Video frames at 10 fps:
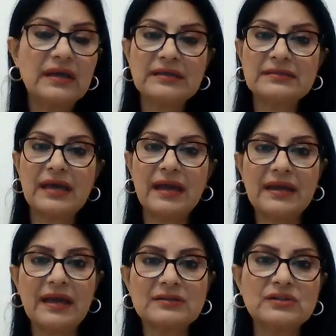It
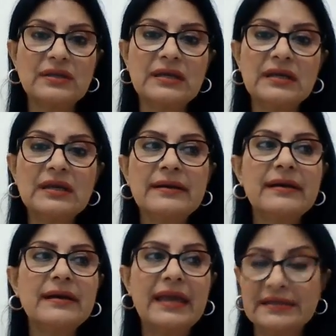can
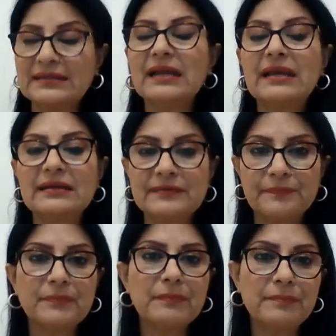actually
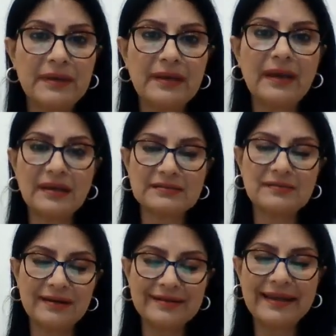escalate. Be
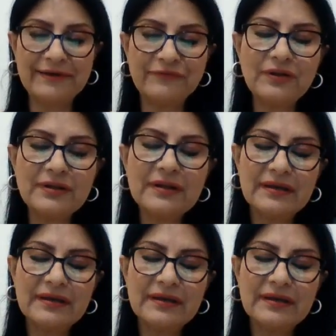extra careful.